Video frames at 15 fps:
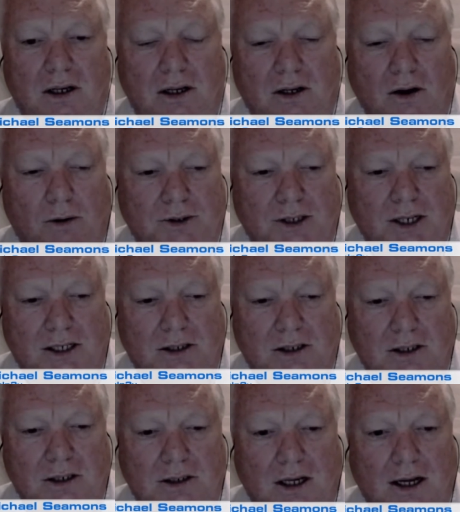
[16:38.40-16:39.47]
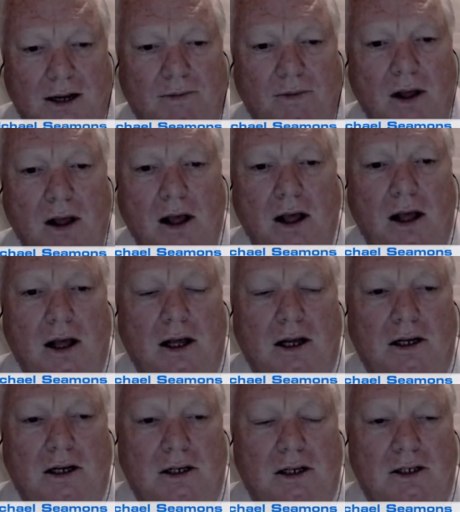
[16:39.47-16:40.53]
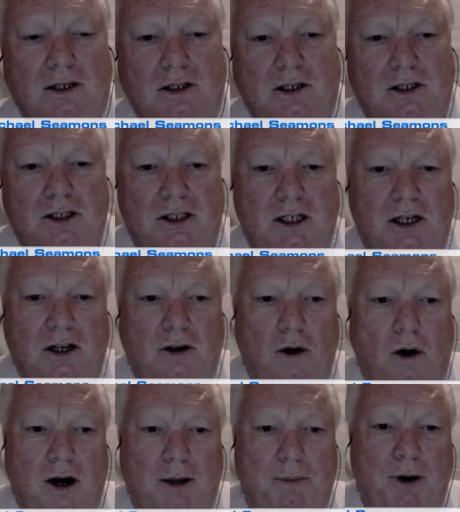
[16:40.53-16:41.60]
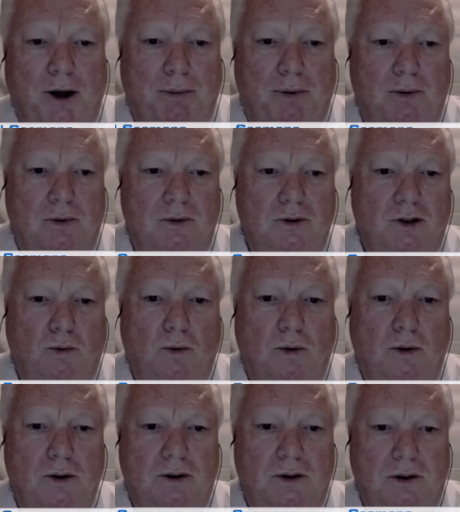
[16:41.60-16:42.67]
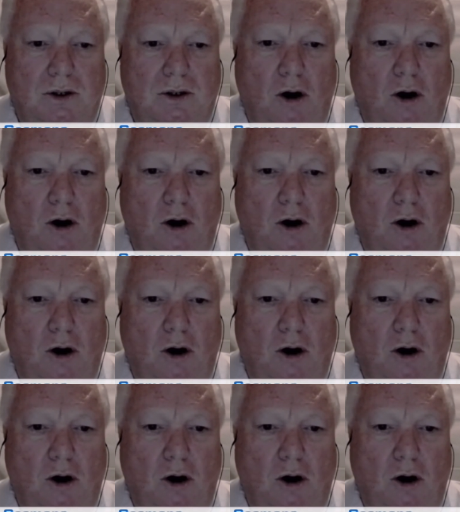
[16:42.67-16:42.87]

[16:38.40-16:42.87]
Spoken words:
objects easier. Consider guiding people towards